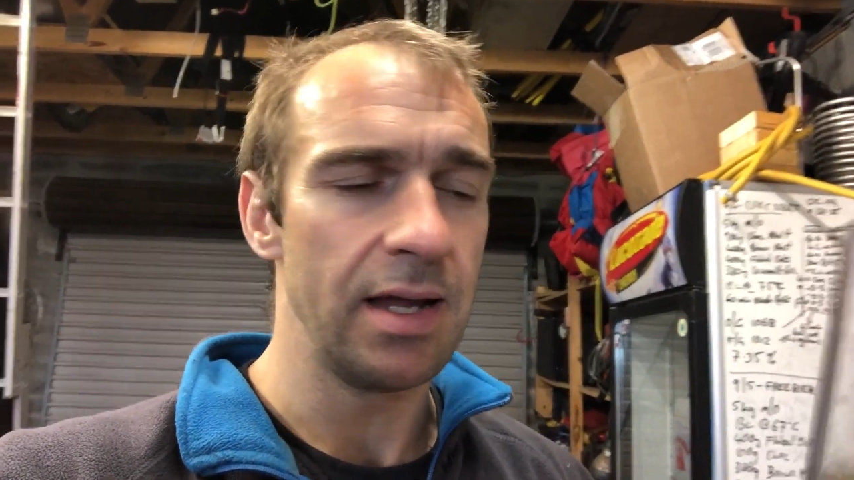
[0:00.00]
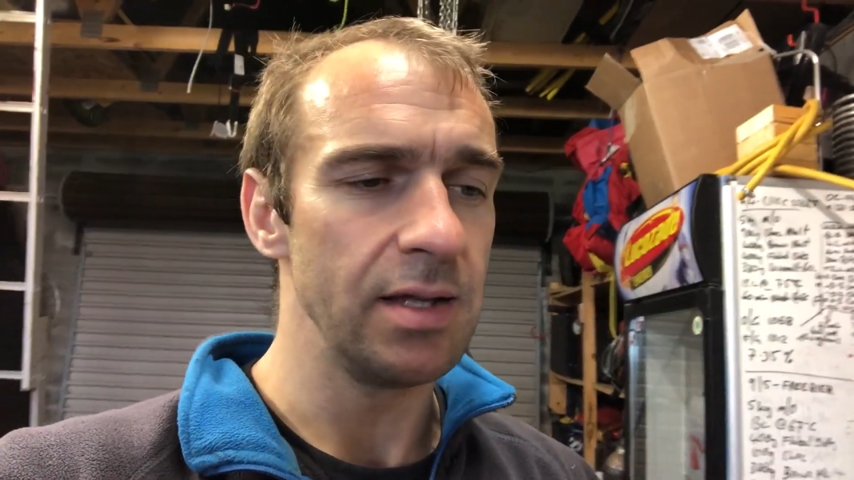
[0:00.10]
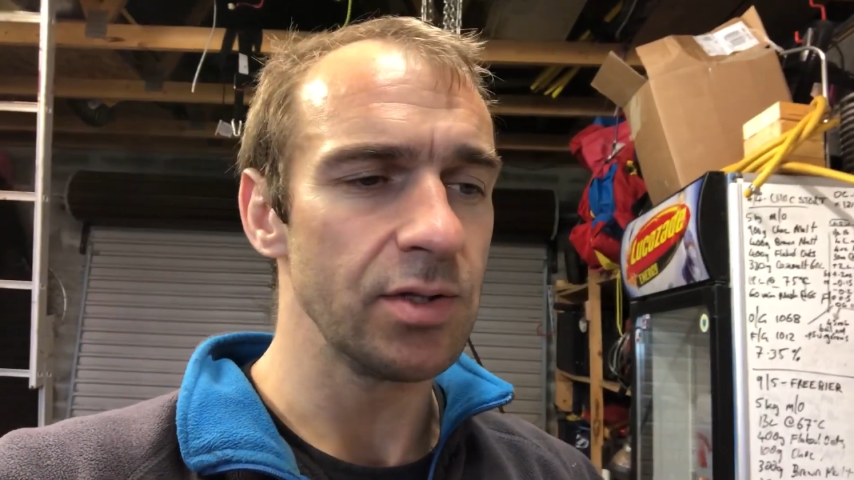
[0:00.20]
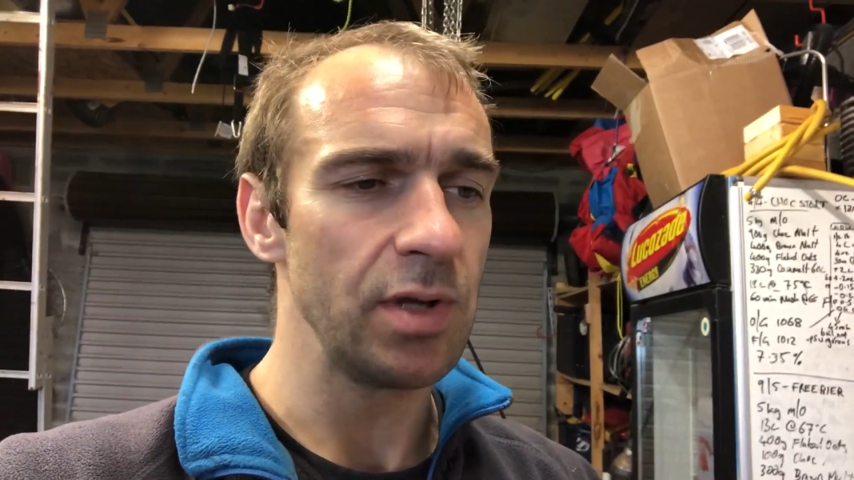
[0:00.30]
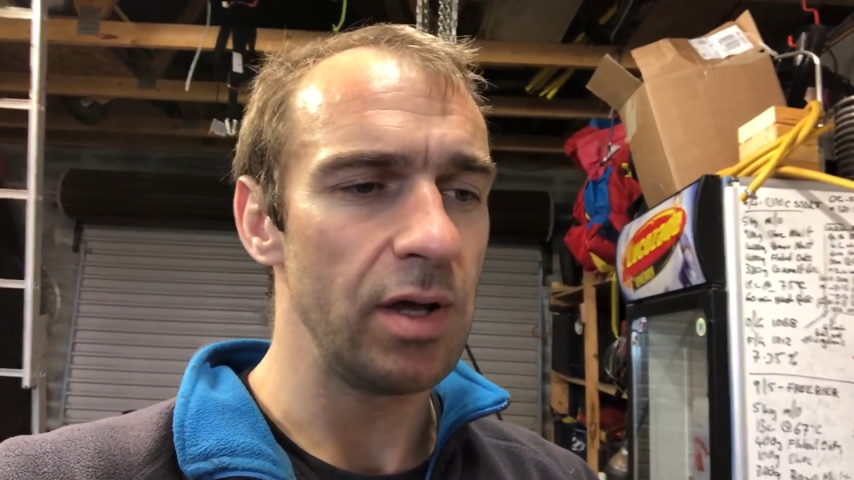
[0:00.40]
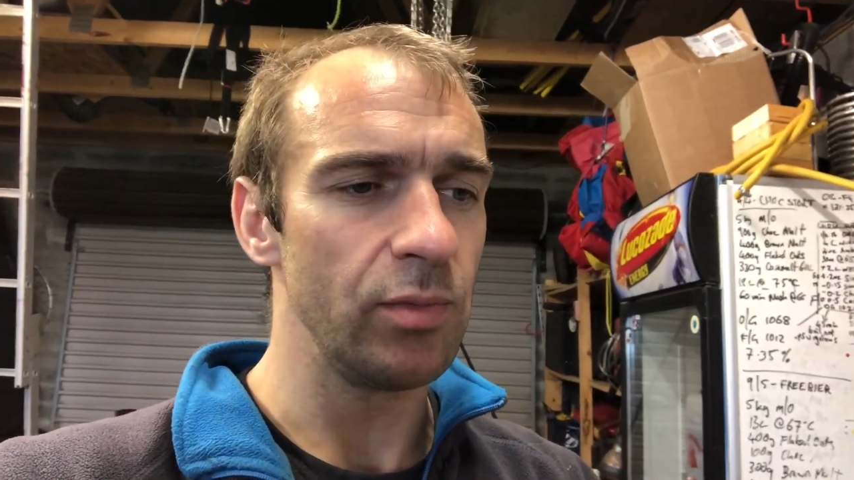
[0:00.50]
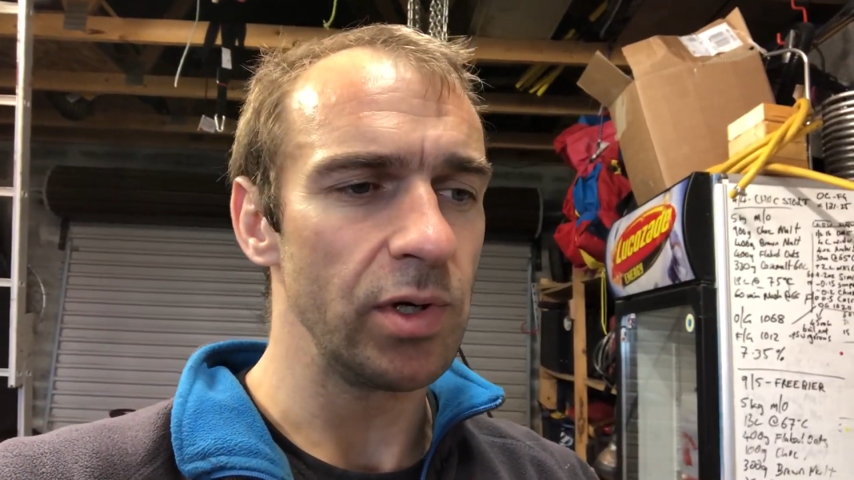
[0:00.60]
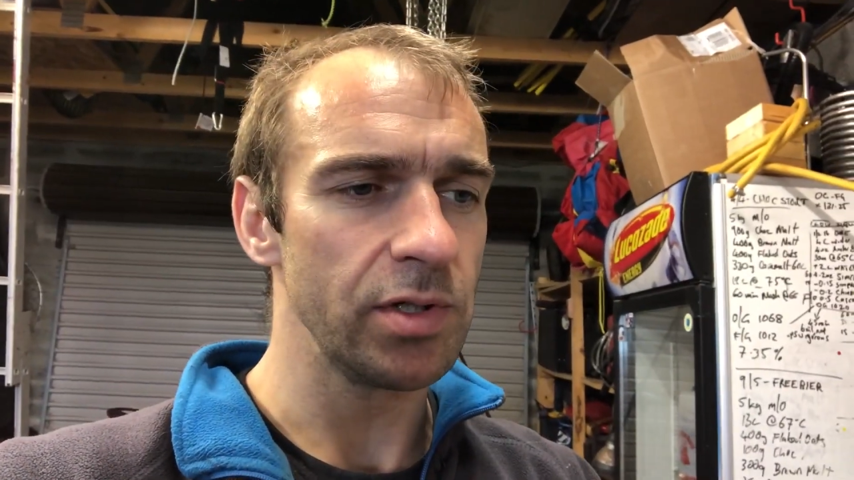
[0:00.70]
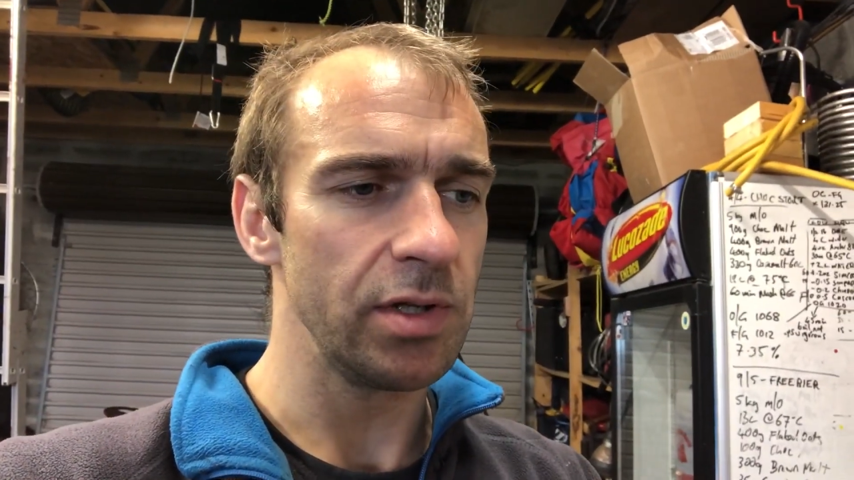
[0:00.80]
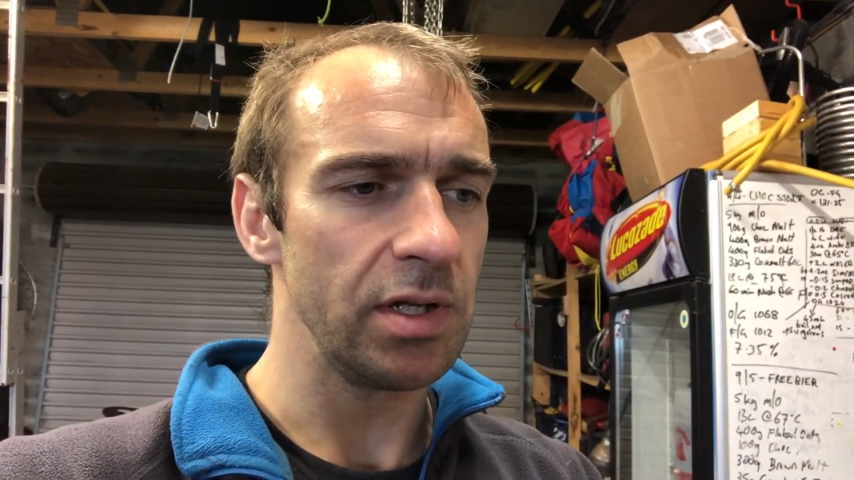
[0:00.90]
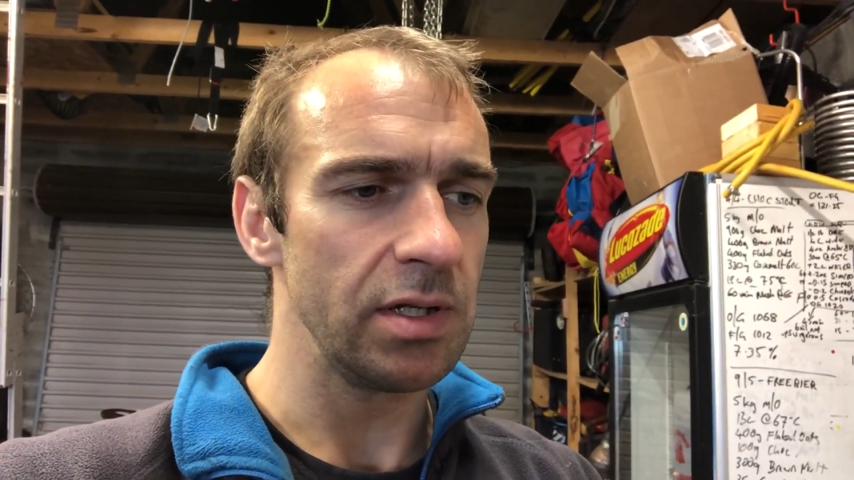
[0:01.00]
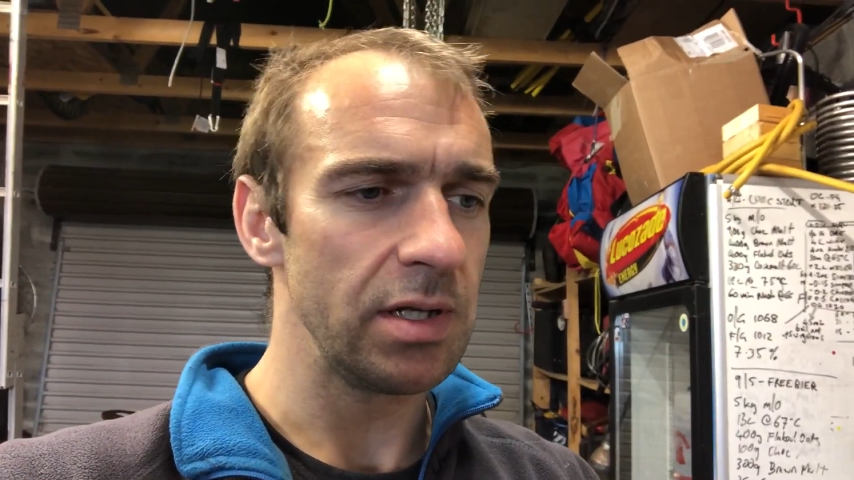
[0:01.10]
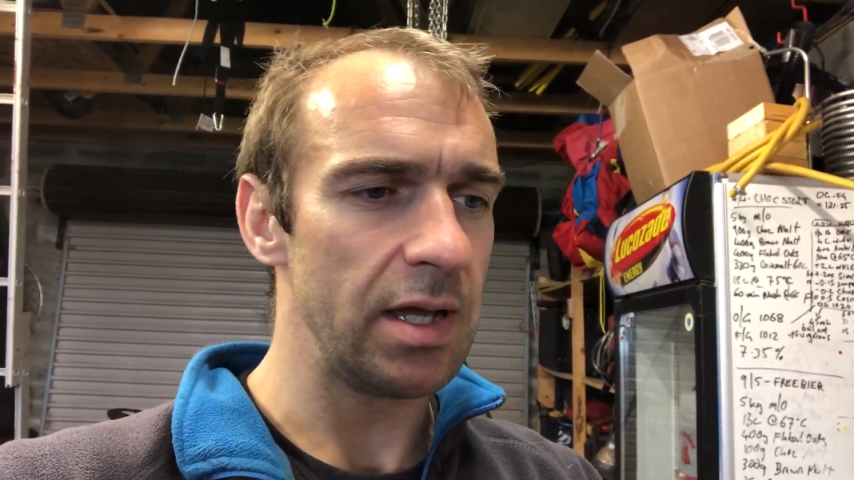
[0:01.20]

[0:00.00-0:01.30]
So yeah, it worked out at